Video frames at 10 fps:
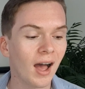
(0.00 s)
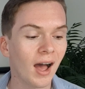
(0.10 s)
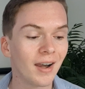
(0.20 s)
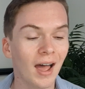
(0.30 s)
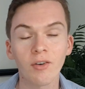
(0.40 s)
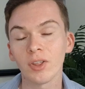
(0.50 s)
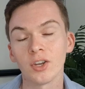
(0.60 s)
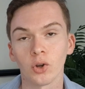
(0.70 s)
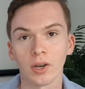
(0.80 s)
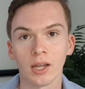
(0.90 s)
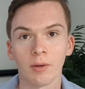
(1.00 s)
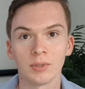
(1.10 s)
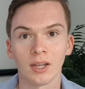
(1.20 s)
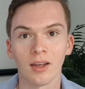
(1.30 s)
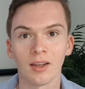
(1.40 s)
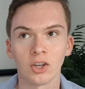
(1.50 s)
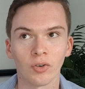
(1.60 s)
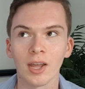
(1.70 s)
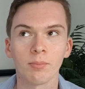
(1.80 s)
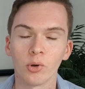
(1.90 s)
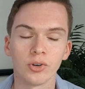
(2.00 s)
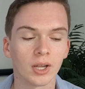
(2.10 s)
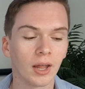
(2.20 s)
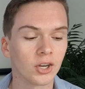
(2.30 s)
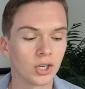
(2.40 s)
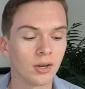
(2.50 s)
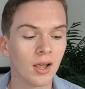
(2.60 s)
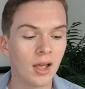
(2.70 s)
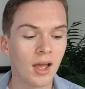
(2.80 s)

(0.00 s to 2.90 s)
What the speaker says: And I really enjoyed it. It was a great poetry collection,